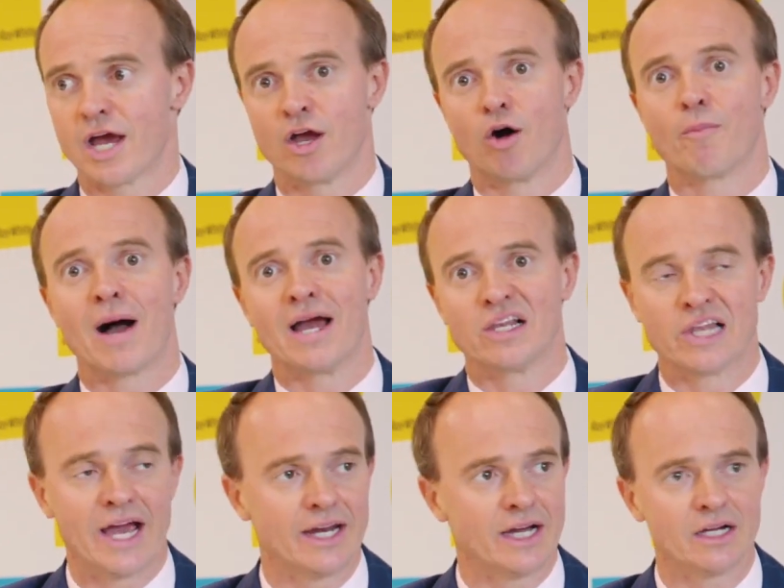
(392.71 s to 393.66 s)
I'll pay
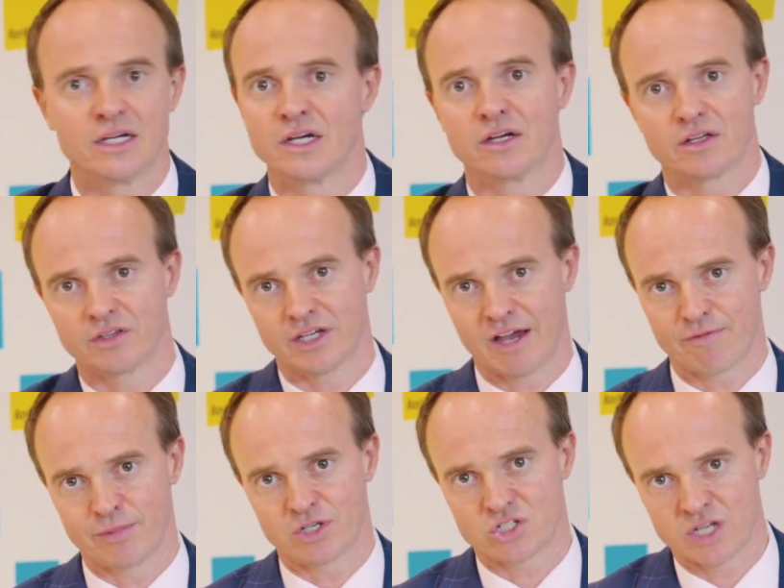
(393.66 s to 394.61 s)
later, the
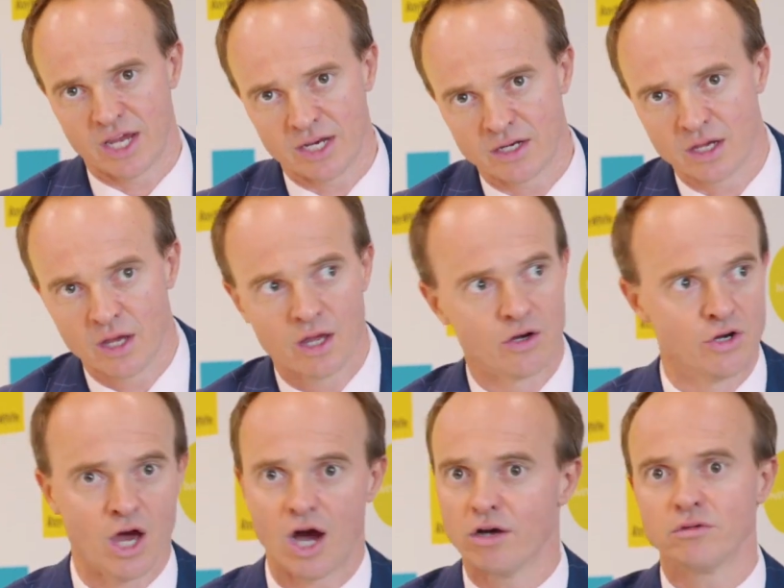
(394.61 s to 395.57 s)
government said,
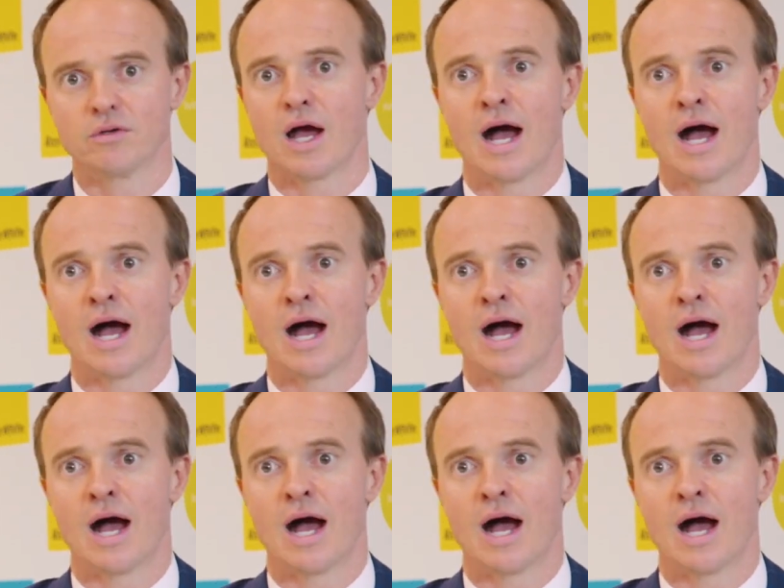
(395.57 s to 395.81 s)
no,